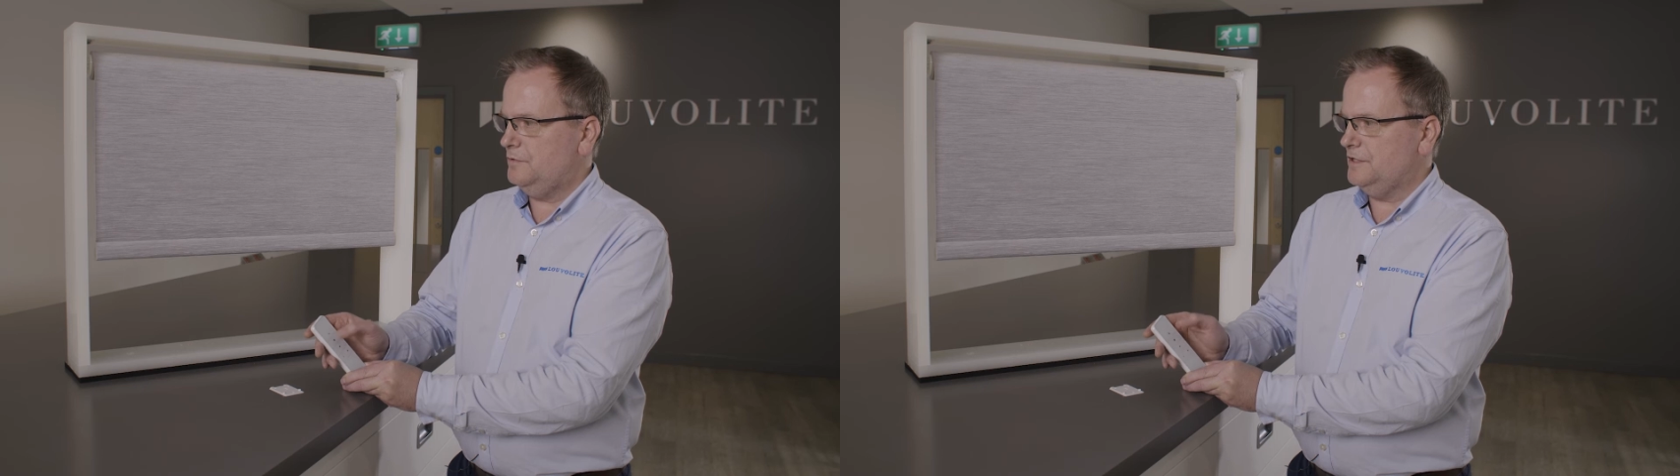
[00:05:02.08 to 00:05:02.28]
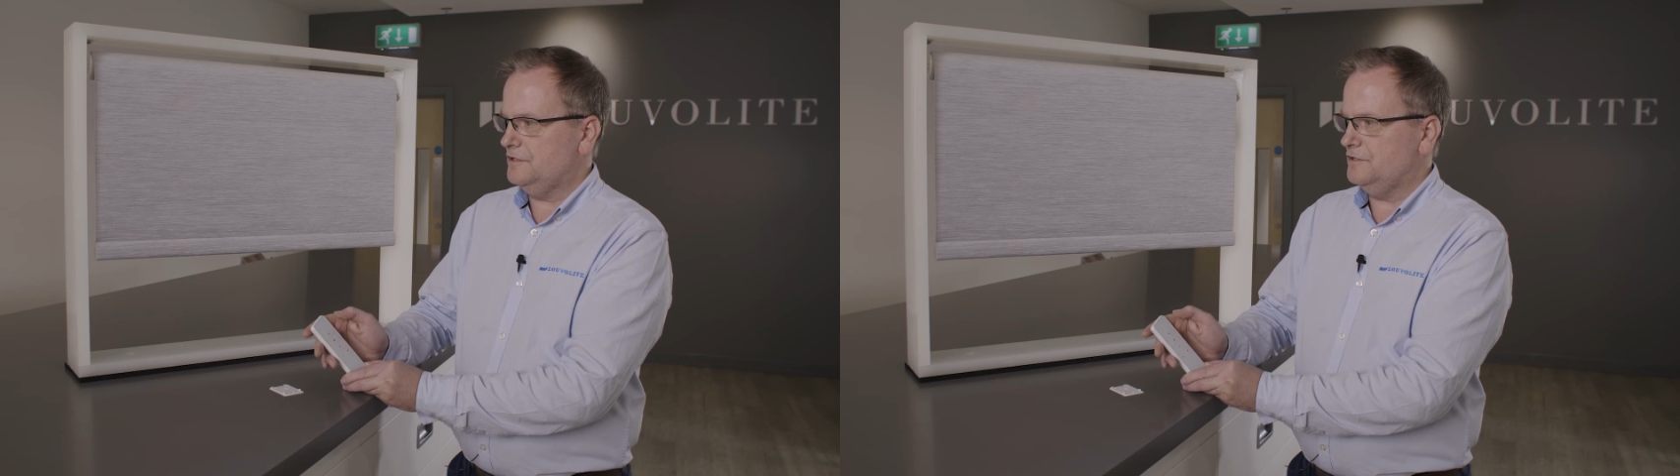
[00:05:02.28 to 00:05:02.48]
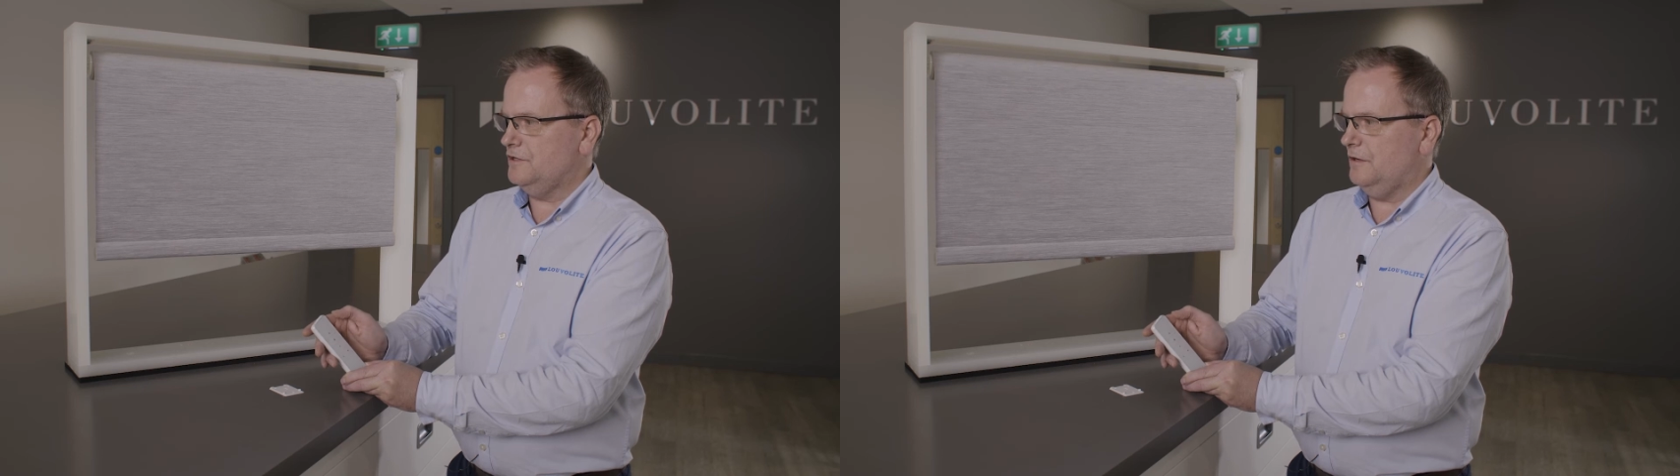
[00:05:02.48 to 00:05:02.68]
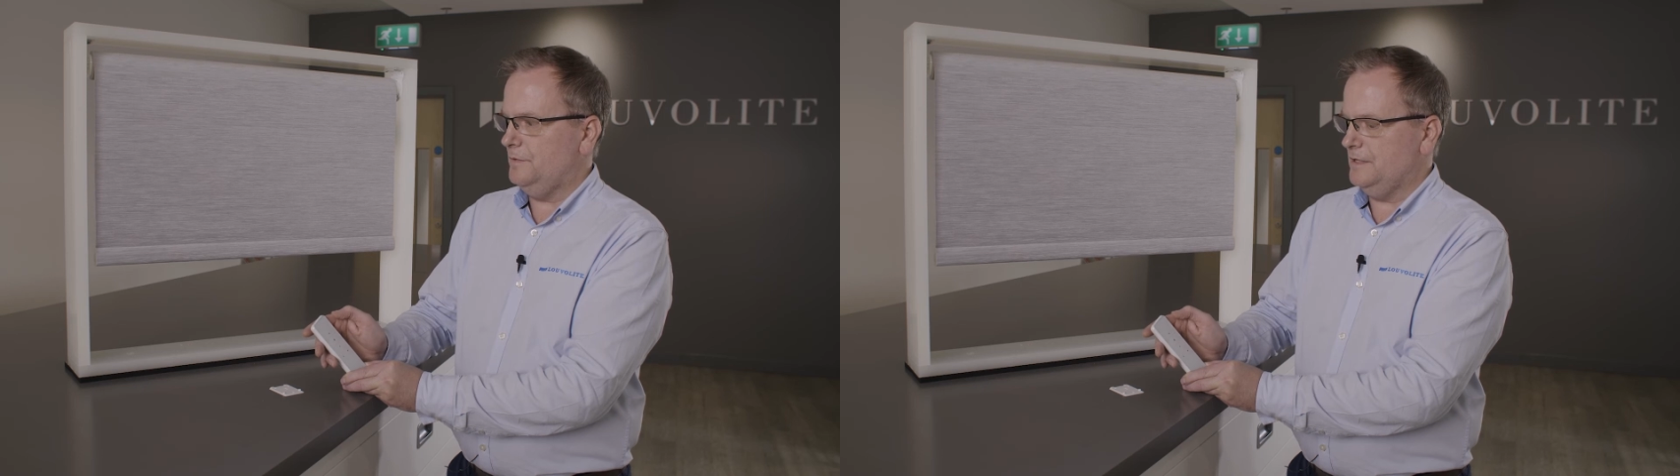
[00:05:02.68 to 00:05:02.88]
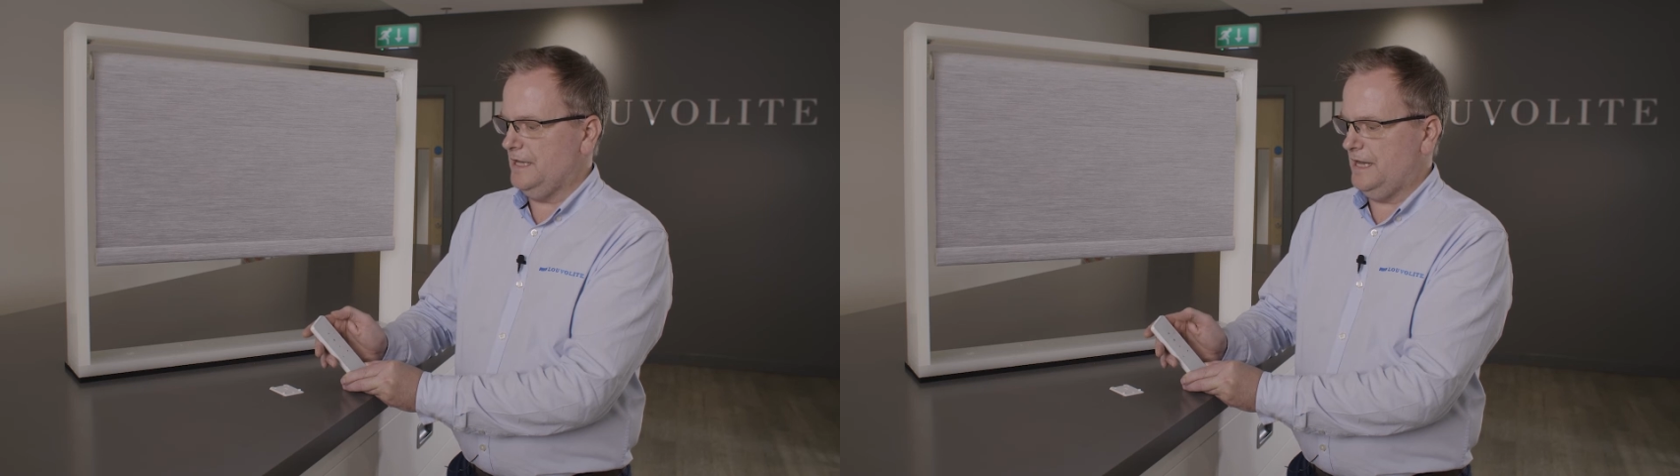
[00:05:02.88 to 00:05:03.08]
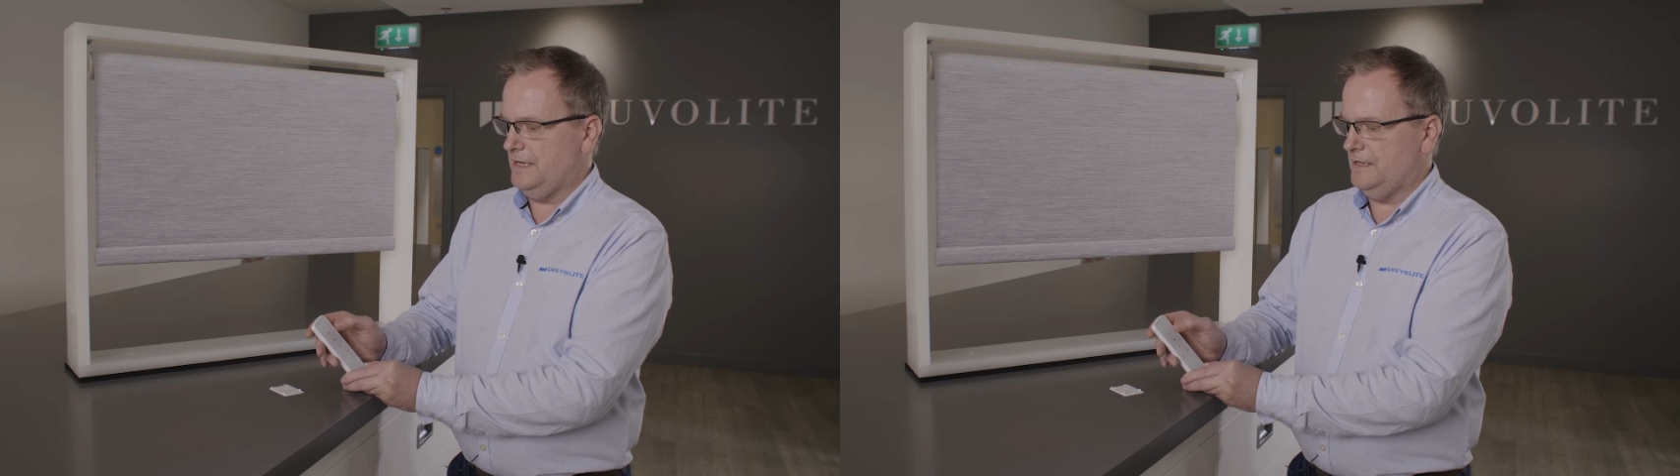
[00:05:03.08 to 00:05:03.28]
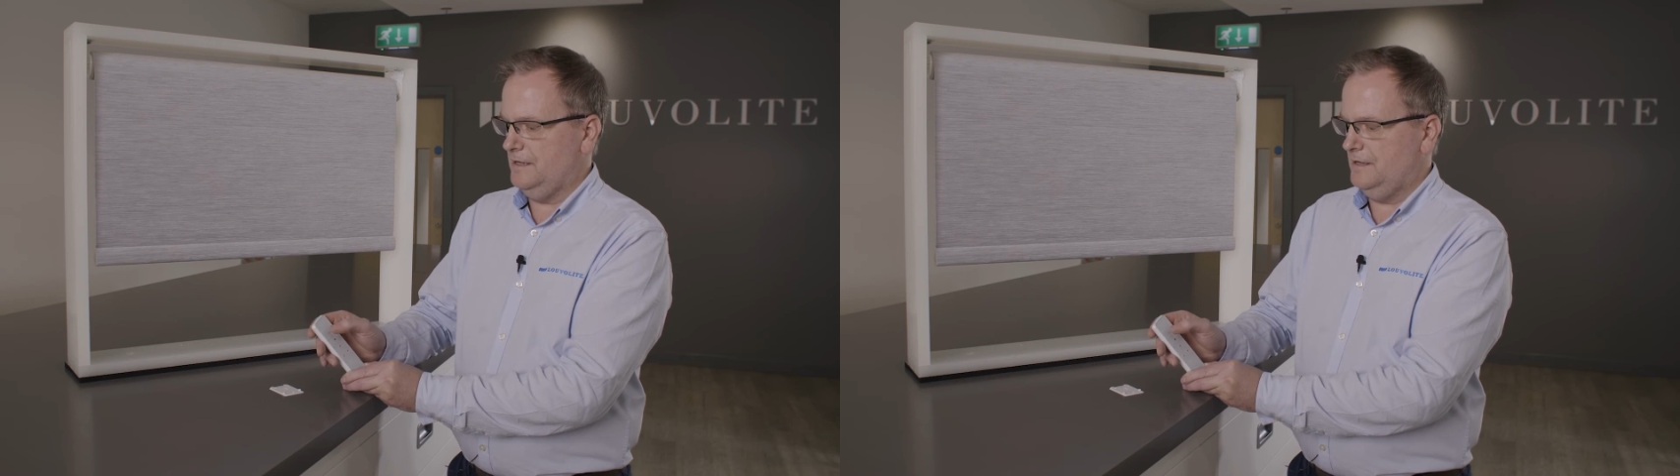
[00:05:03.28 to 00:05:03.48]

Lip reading: press the stop again.